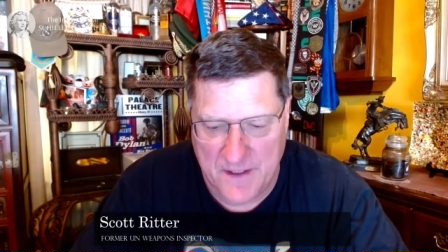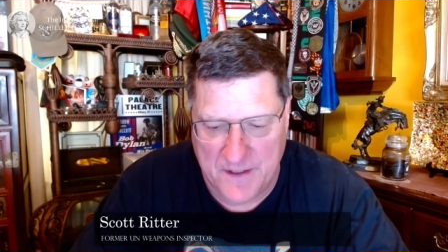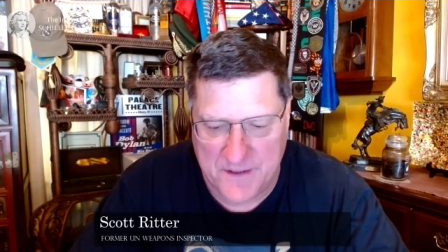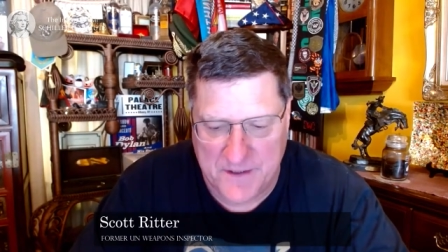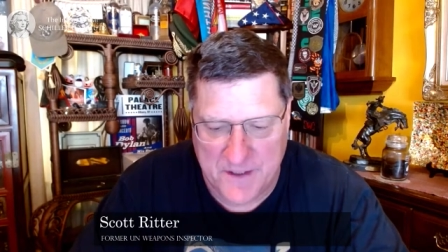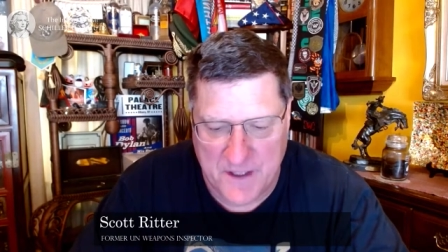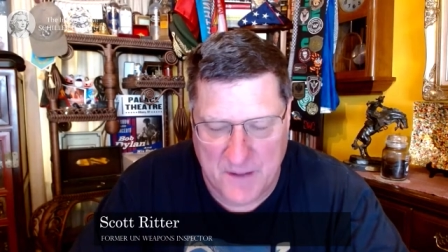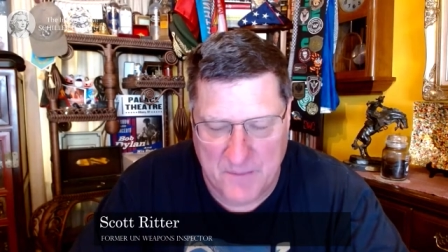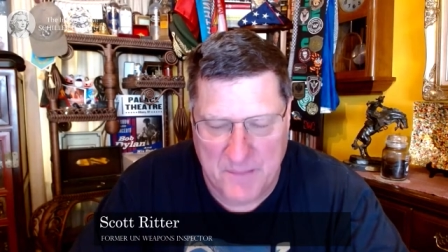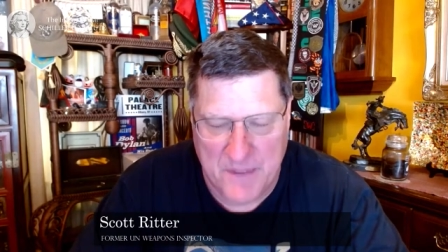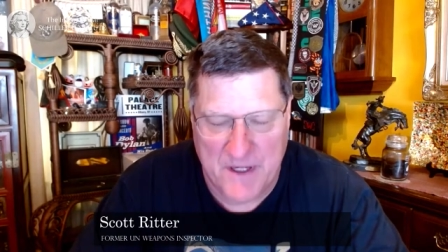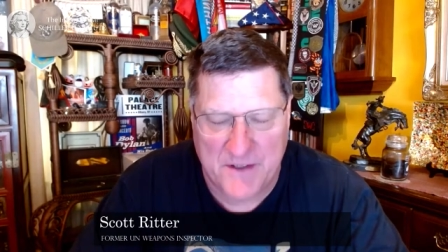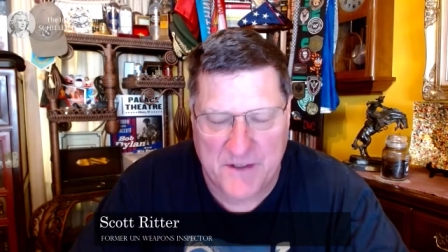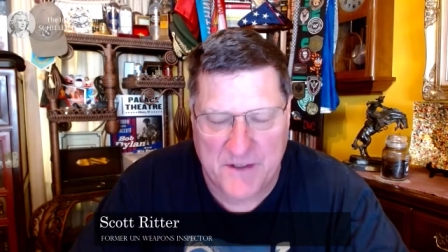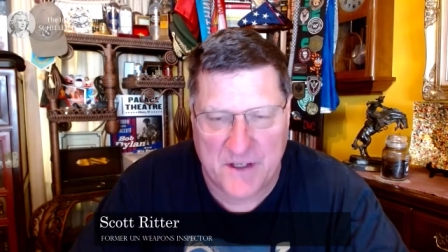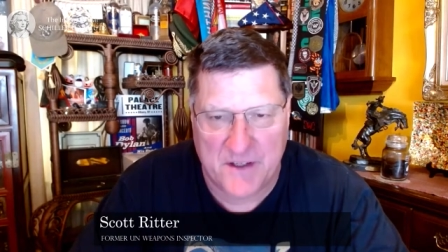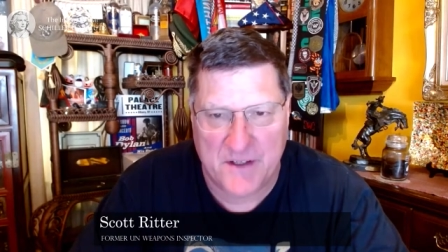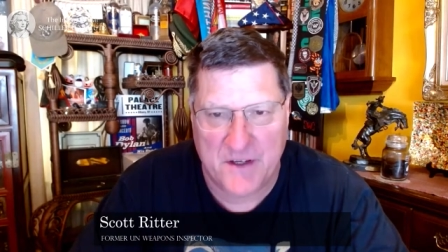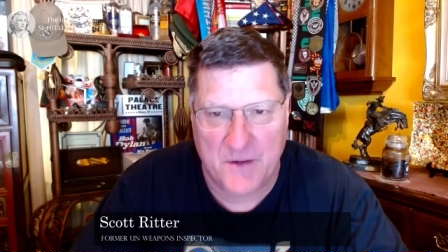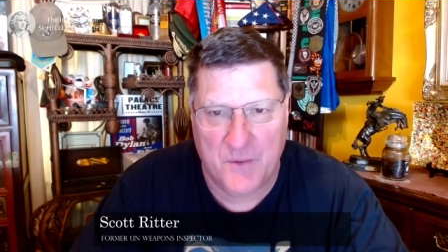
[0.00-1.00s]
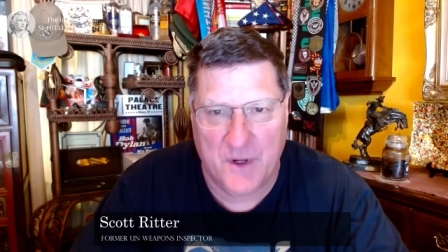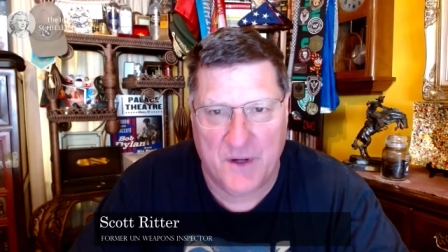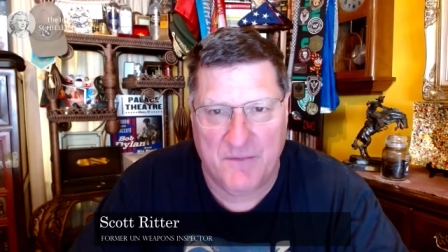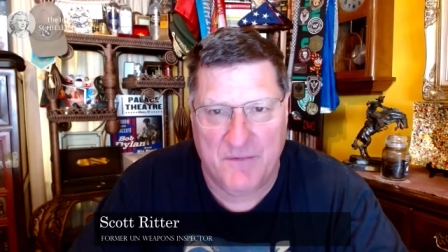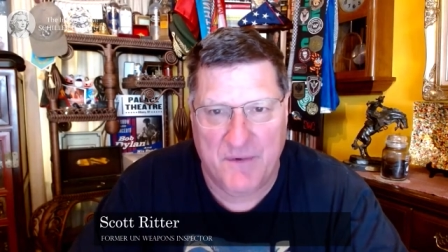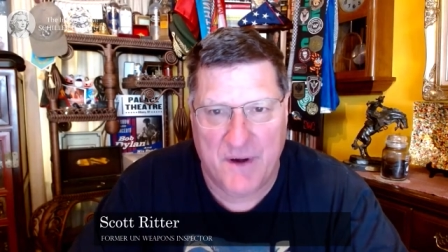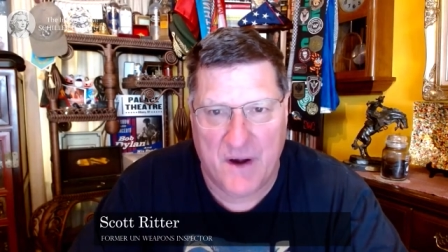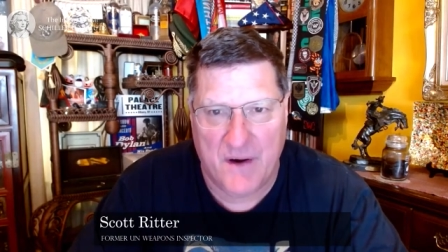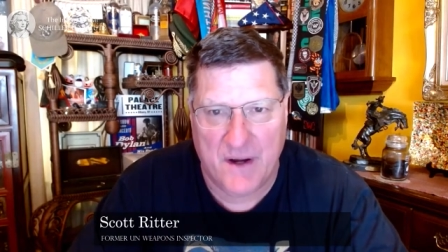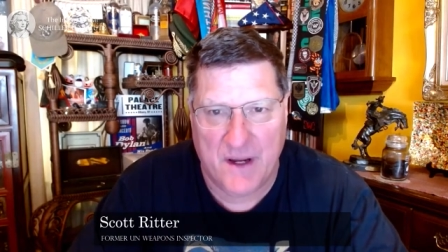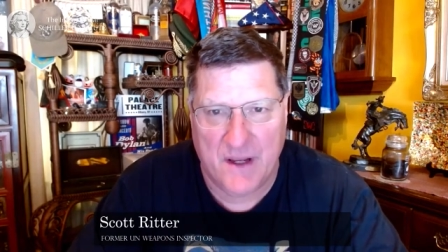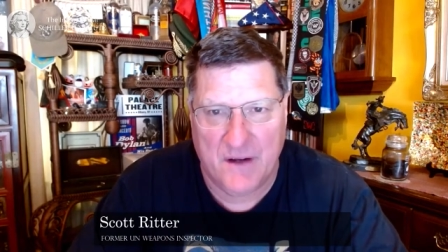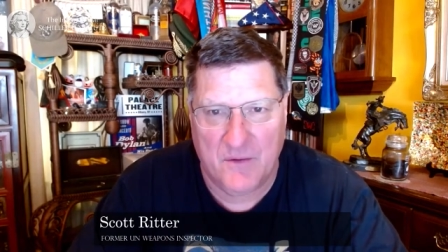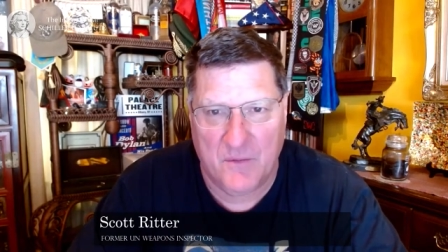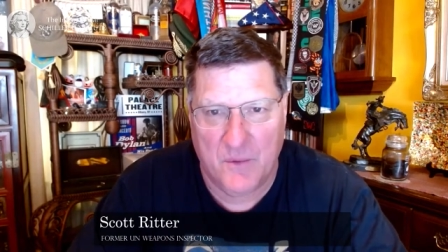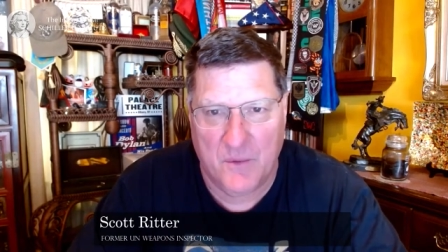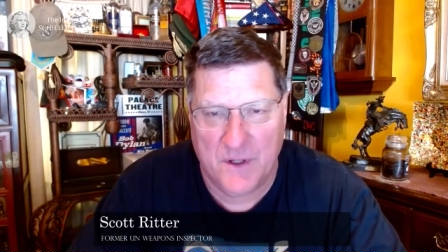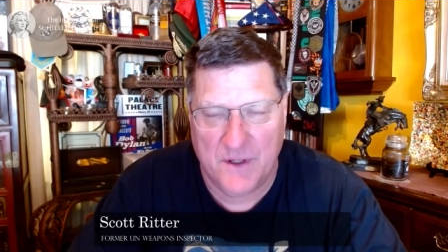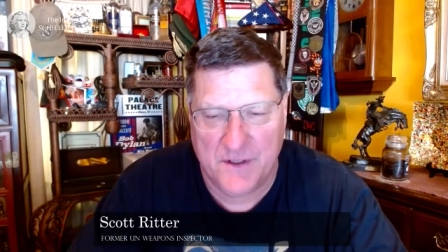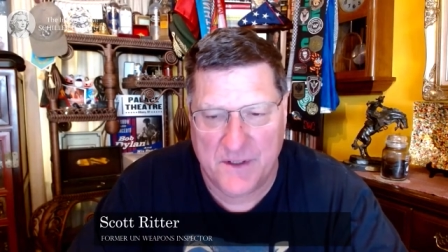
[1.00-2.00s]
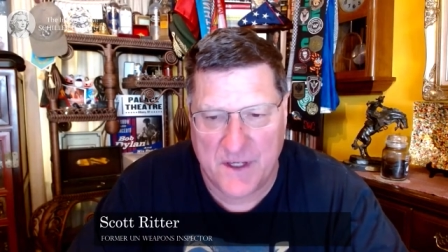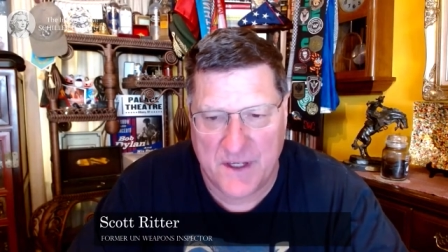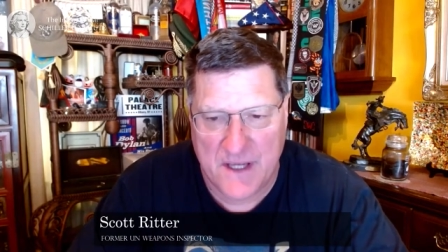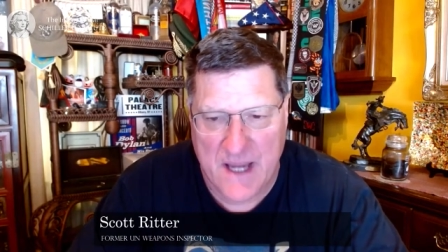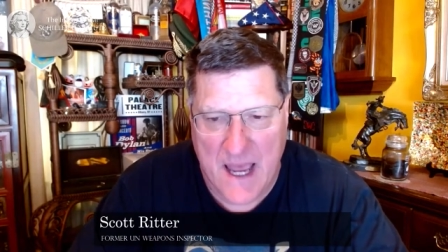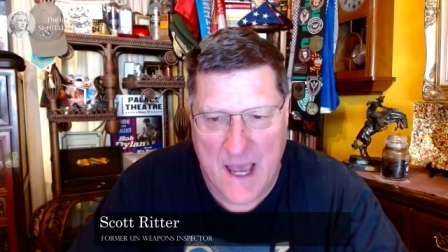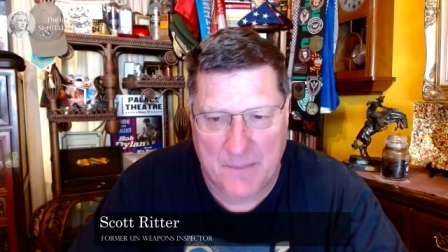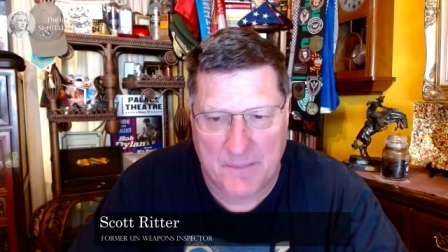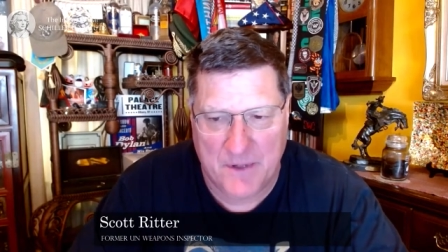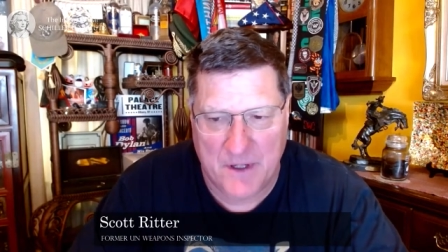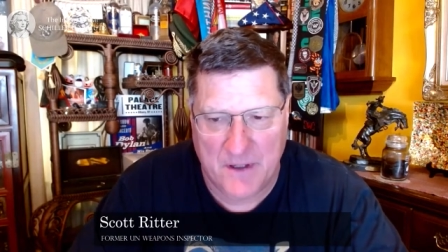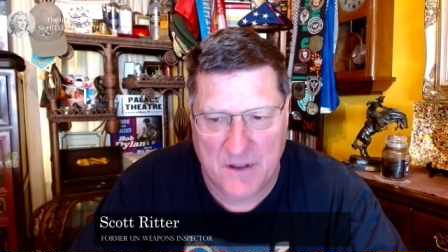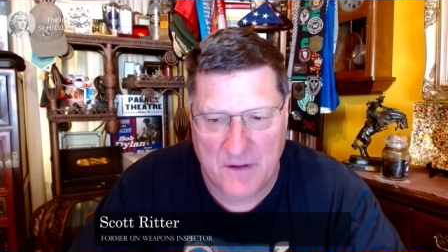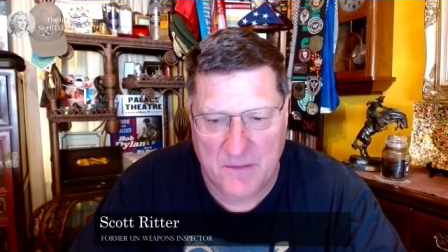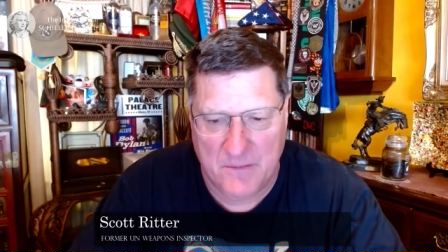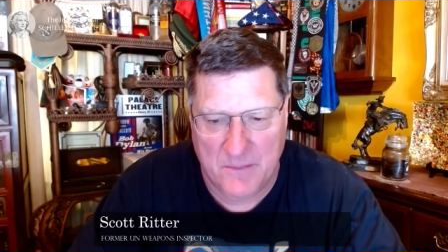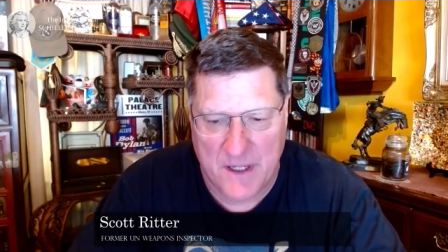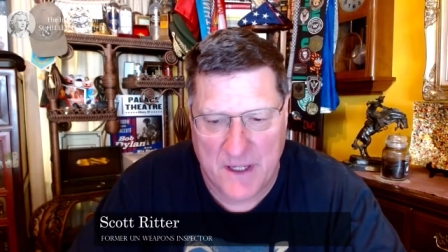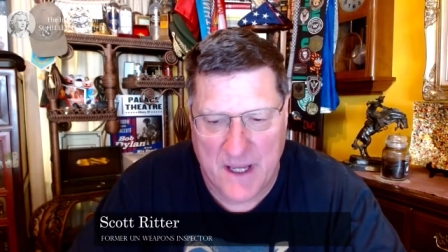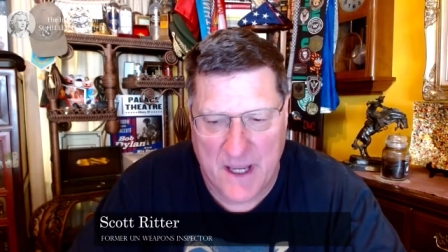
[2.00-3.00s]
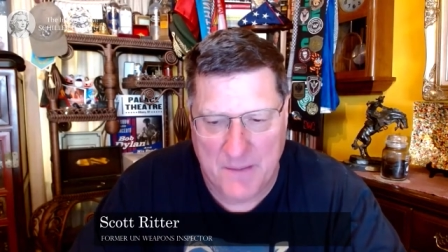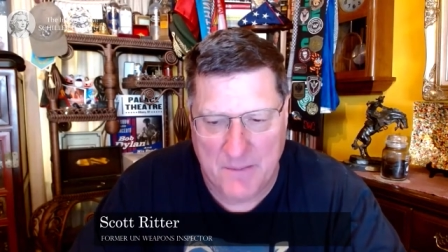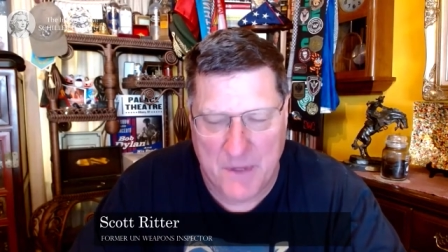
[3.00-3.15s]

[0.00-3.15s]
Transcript: This uh, B61 variant was adapted to be